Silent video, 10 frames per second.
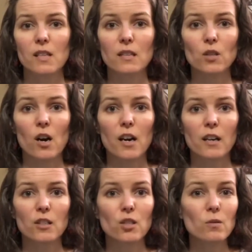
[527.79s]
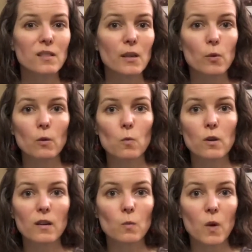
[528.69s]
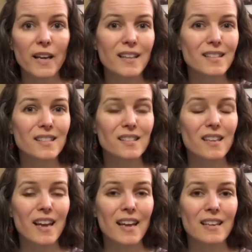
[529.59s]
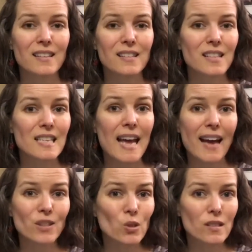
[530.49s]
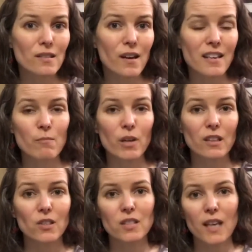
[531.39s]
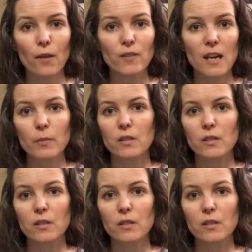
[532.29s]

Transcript: These are shoes that were worn once and the tags are still on them, but they're scuffed up,